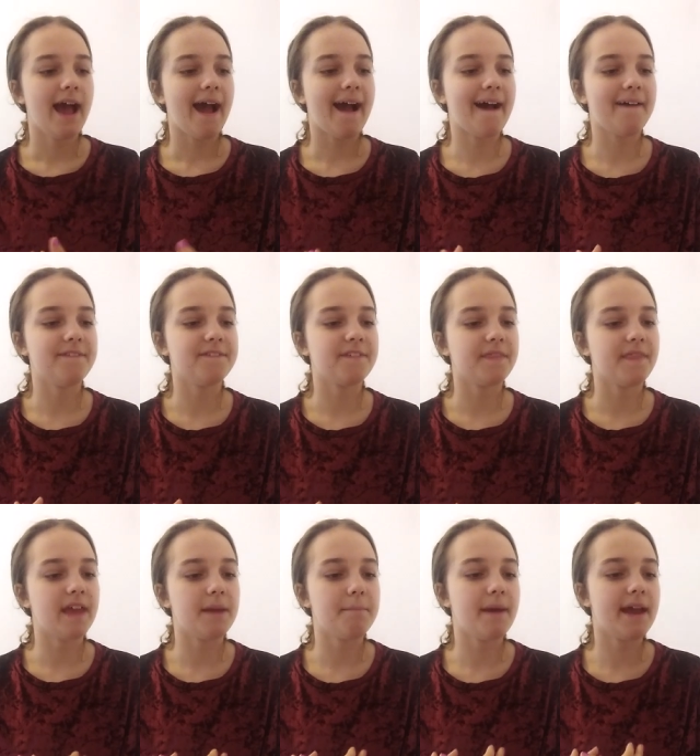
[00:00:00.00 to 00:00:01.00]
and
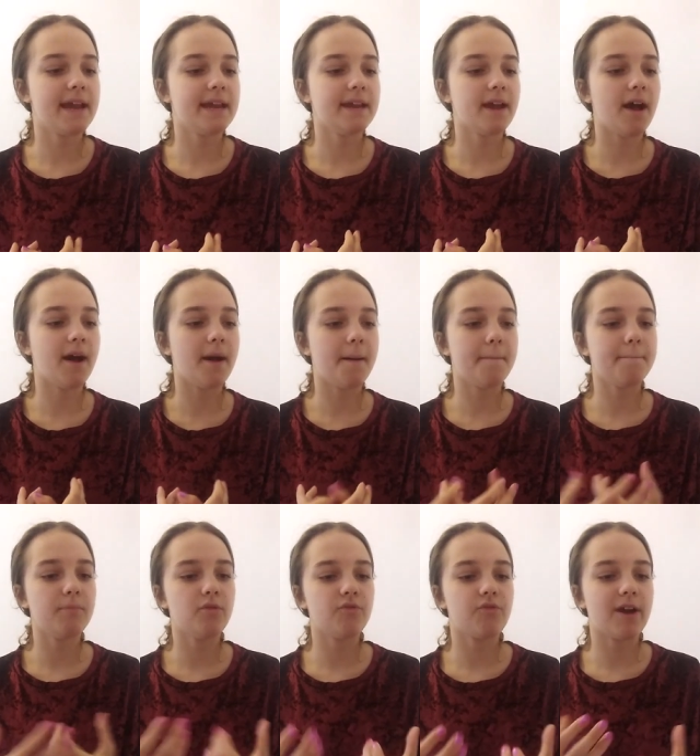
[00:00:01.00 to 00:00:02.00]
they may
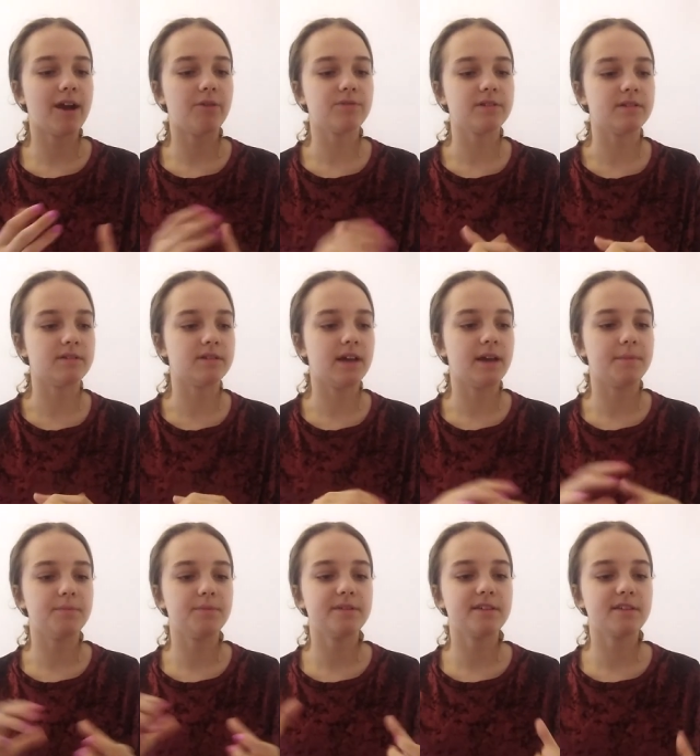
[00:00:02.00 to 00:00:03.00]
move around
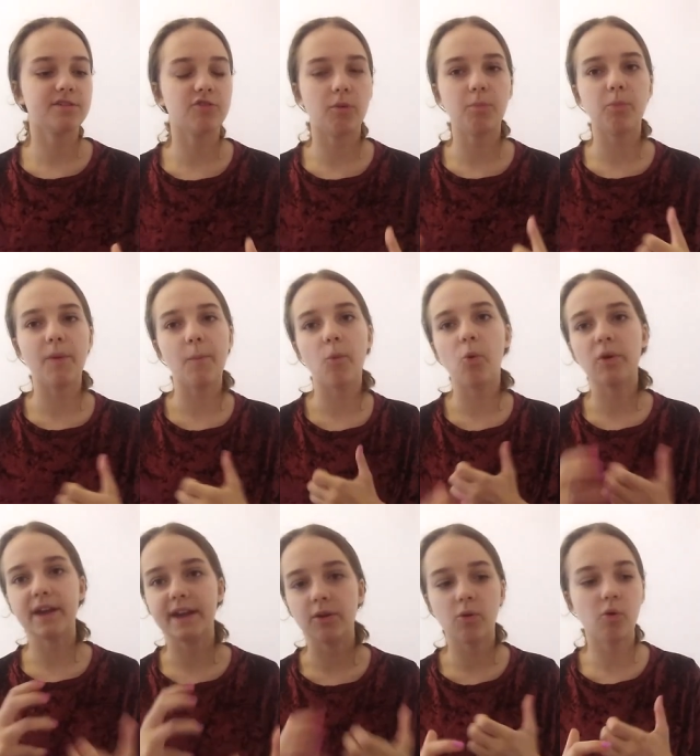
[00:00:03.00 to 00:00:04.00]
and stomp when
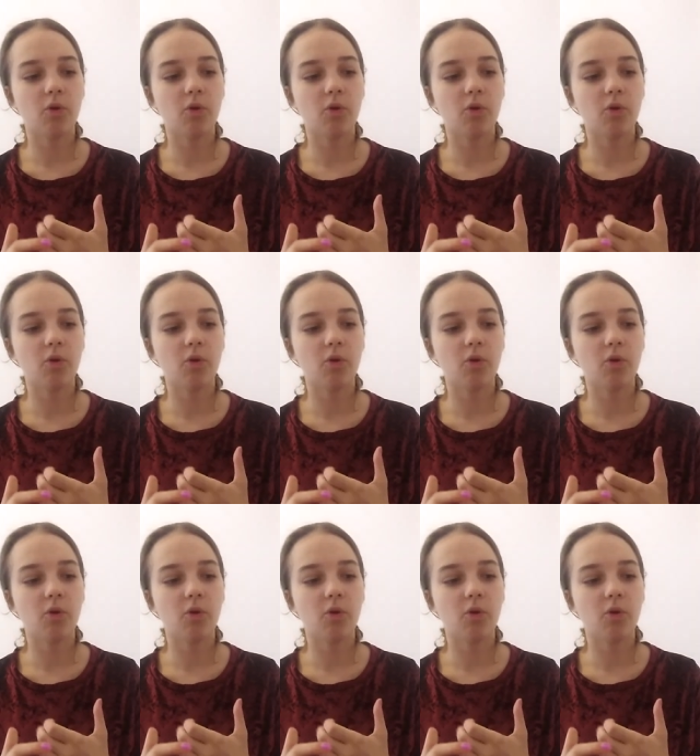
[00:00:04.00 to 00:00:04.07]
walking.